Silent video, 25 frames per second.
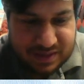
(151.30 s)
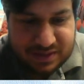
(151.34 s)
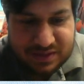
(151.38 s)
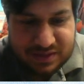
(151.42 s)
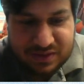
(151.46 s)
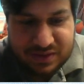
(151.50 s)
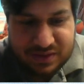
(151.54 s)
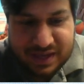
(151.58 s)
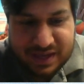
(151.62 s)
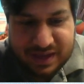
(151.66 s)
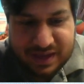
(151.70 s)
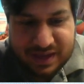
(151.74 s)

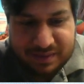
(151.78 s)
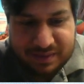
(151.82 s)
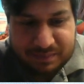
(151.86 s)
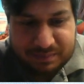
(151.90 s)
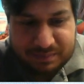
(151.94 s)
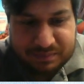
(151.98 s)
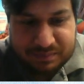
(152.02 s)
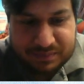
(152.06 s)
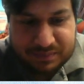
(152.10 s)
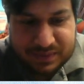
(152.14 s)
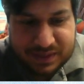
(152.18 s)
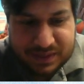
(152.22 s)
you get
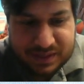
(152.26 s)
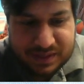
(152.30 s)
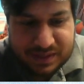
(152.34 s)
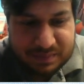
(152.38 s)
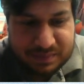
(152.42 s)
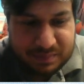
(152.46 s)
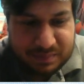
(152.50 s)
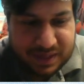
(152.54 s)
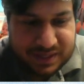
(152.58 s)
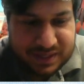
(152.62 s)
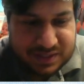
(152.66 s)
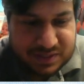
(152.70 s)

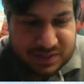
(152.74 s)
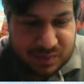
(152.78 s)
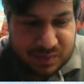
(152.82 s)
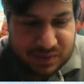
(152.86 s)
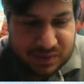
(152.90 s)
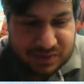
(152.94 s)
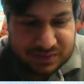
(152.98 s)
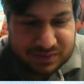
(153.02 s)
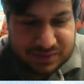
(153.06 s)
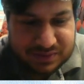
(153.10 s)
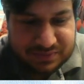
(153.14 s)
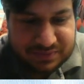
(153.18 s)

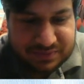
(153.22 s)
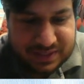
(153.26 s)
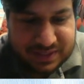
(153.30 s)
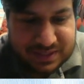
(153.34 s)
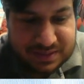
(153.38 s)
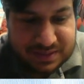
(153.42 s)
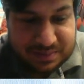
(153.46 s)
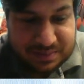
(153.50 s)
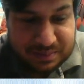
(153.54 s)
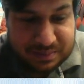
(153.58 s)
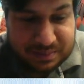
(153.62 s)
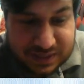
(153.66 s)
-1 on
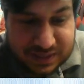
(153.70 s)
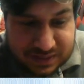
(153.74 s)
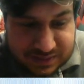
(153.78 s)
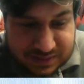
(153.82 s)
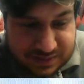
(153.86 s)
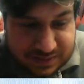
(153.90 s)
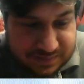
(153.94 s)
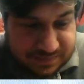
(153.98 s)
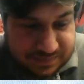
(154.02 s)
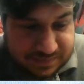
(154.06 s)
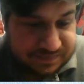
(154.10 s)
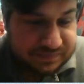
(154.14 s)
defense, but